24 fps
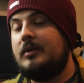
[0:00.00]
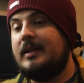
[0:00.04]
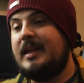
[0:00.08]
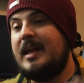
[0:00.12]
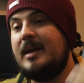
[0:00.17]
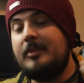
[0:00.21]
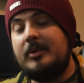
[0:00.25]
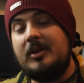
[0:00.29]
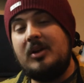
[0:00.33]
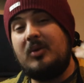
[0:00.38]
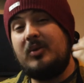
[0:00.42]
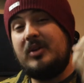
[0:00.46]

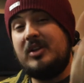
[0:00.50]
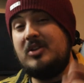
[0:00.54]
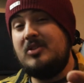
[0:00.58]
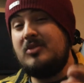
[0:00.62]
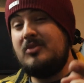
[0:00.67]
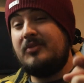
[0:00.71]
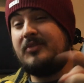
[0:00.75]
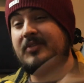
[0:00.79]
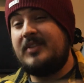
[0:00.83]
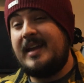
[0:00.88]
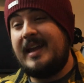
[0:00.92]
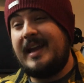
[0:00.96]
Let me know what
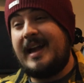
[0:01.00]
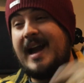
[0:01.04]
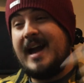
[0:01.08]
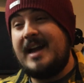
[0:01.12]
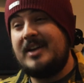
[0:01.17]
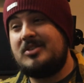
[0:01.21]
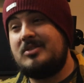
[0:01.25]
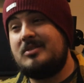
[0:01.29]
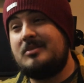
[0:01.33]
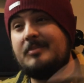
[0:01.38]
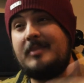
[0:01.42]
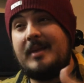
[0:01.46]
you think
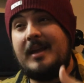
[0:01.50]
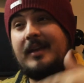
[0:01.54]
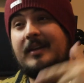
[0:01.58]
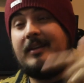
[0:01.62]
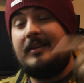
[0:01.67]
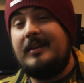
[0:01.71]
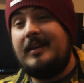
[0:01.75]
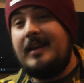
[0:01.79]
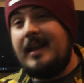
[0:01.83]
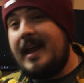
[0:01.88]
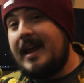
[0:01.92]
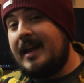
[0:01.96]
I should
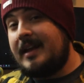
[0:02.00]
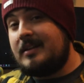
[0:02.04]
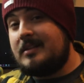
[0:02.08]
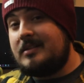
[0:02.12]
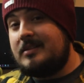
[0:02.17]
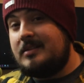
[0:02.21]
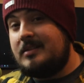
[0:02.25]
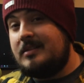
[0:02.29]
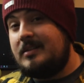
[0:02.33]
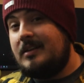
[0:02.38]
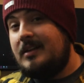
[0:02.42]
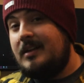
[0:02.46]
make
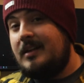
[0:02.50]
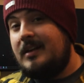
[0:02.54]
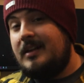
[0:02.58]
next.